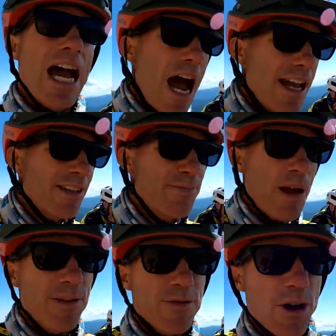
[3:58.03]
highest
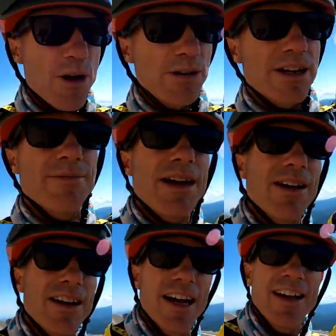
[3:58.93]
paved road in
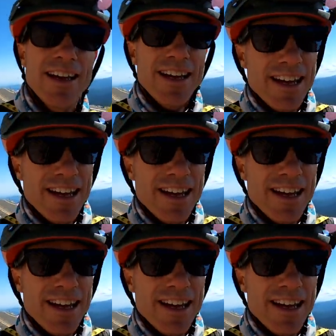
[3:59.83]
America,